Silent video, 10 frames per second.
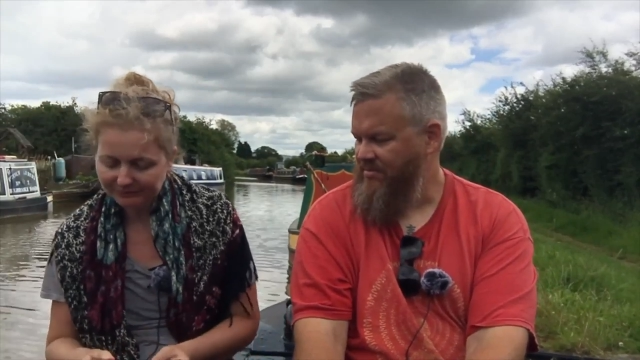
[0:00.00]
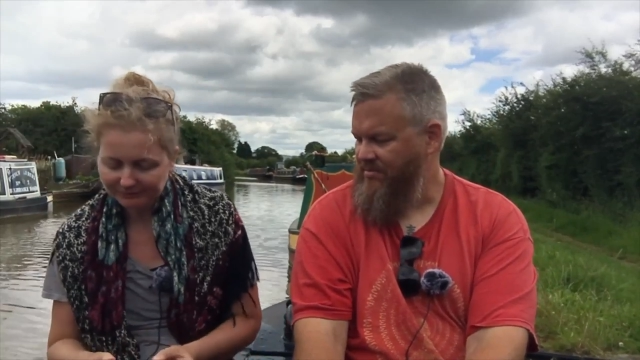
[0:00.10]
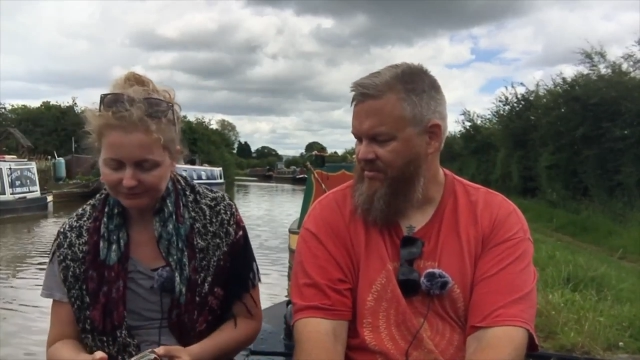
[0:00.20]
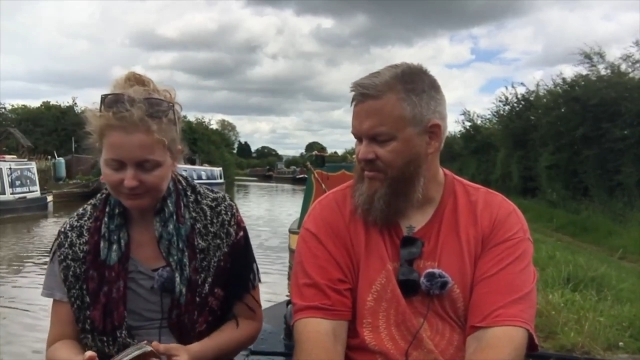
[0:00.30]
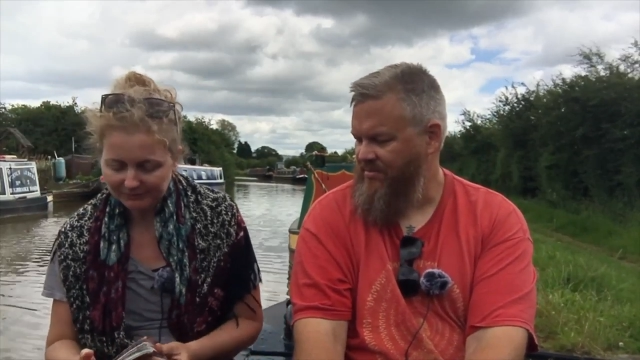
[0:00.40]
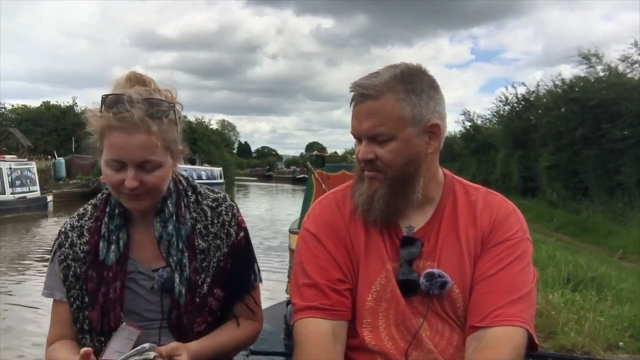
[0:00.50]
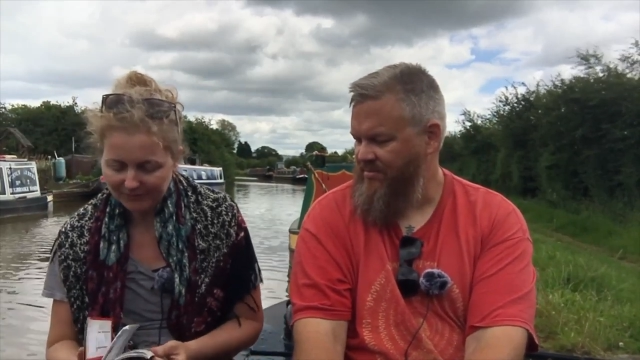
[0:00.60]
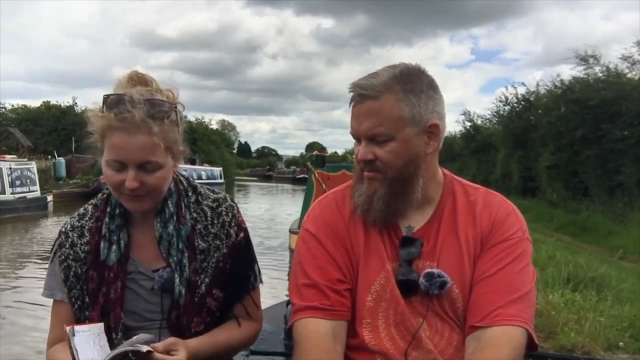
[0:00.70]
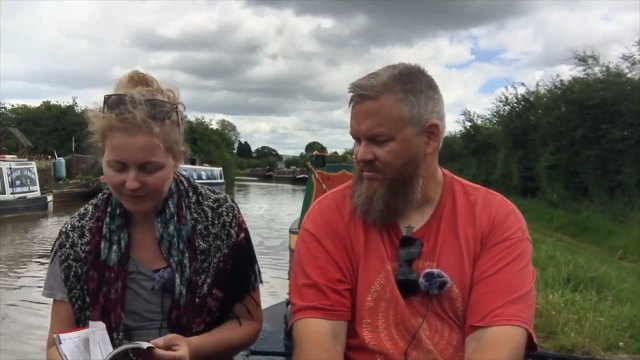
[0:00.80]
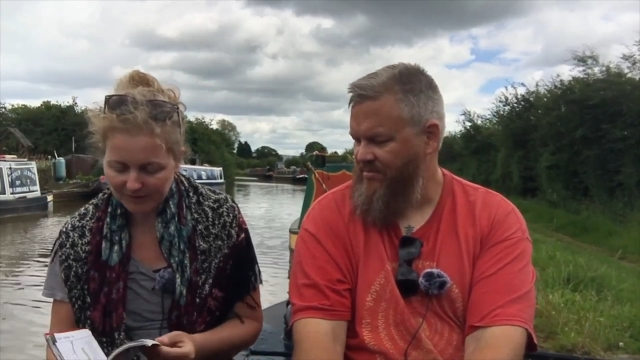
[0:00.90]

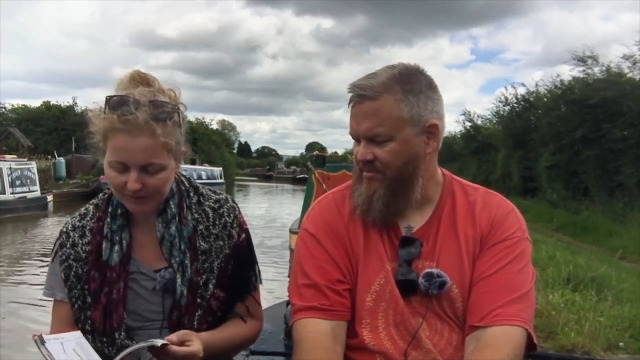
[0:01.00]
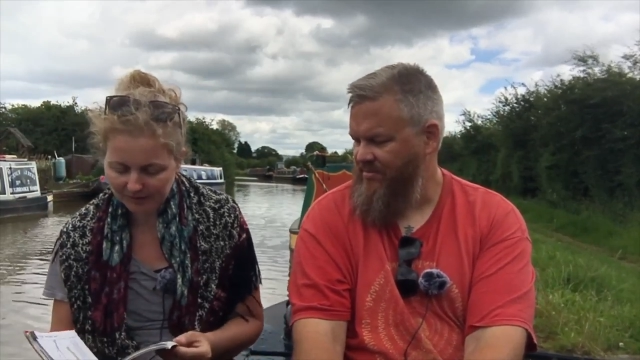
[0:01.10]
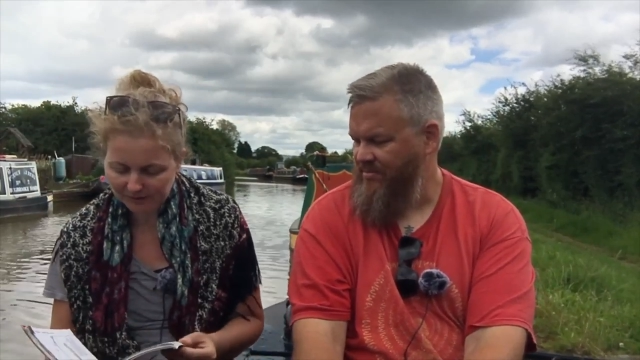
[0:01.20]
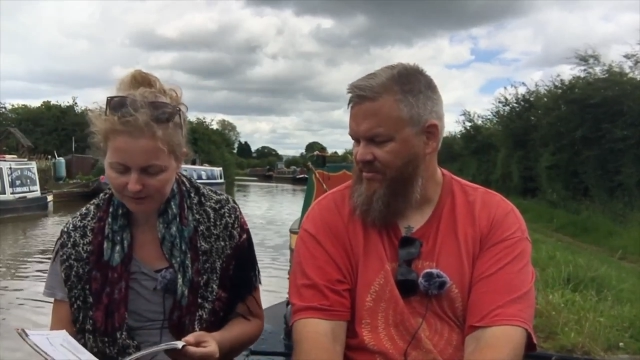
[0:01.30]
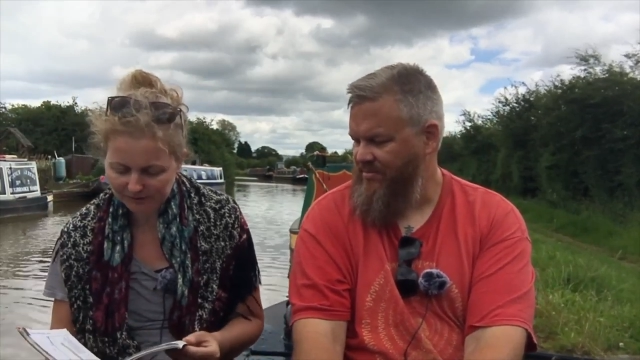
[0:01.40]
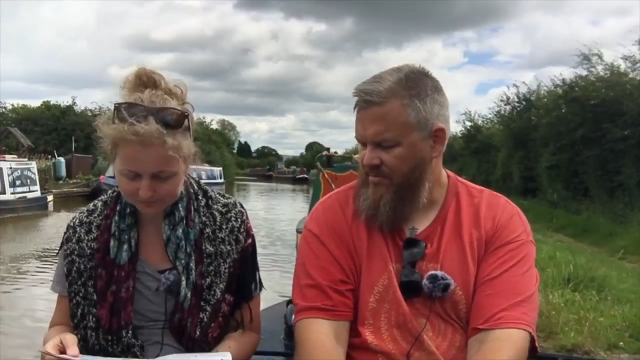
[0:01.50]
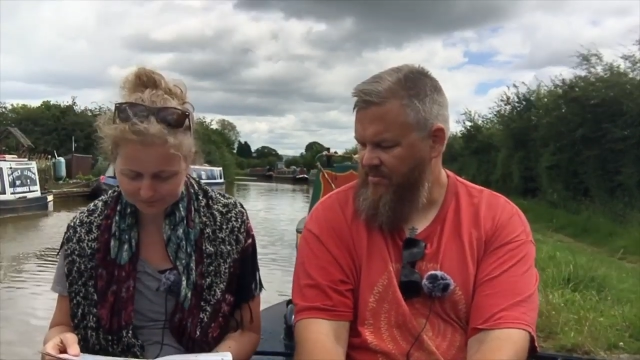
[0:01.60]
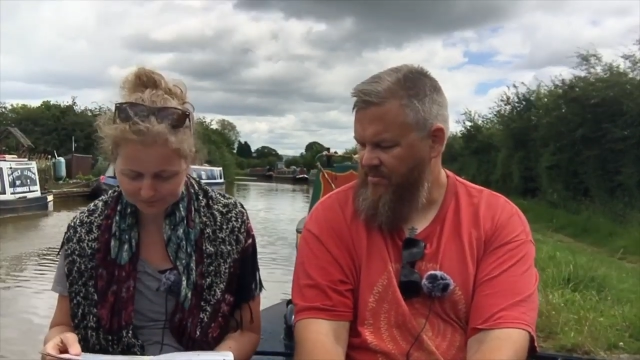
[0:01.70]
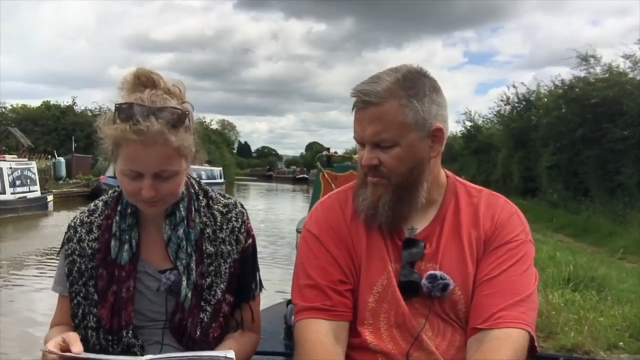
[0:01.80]
Nothing is said.